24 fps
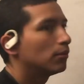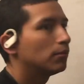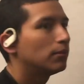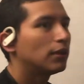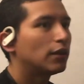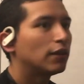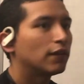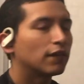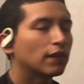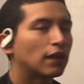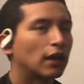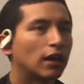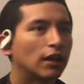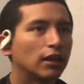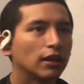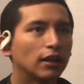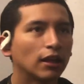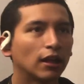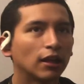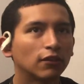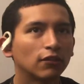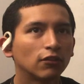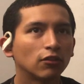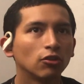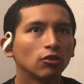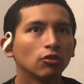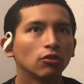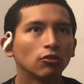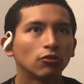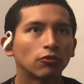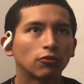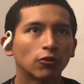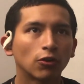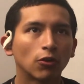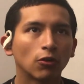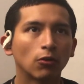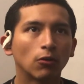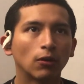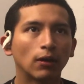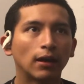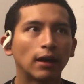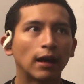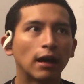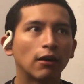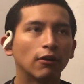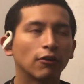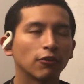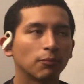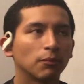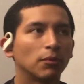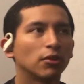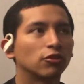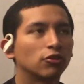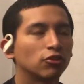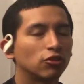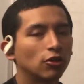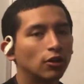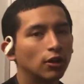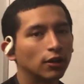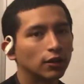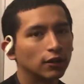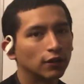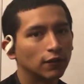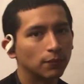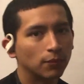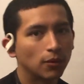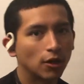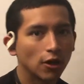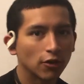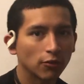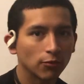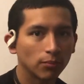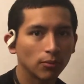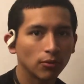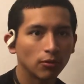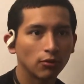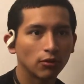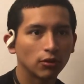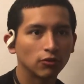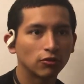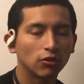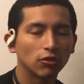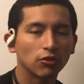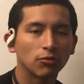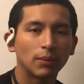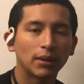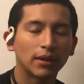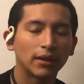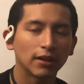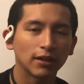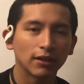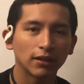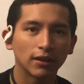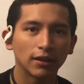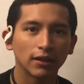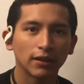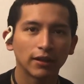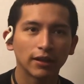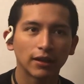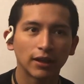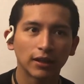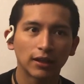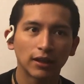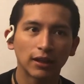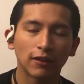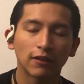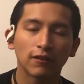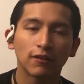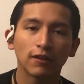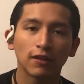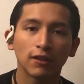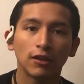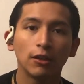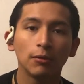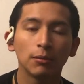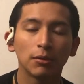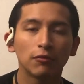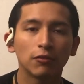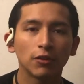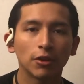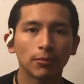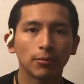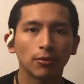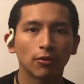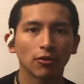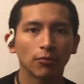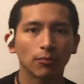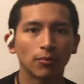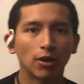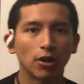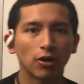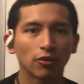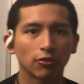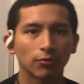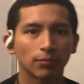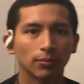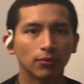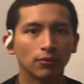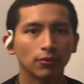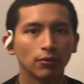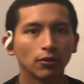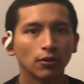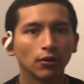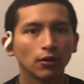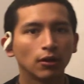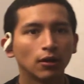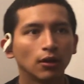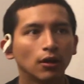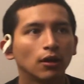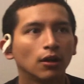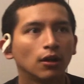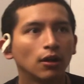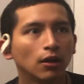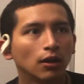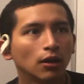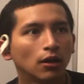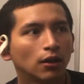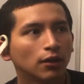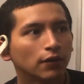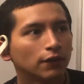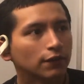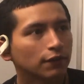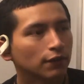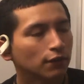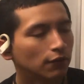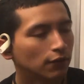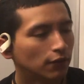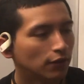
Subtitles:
is I like to throw out as much jargon as possible and just make it like as human readable as possible. So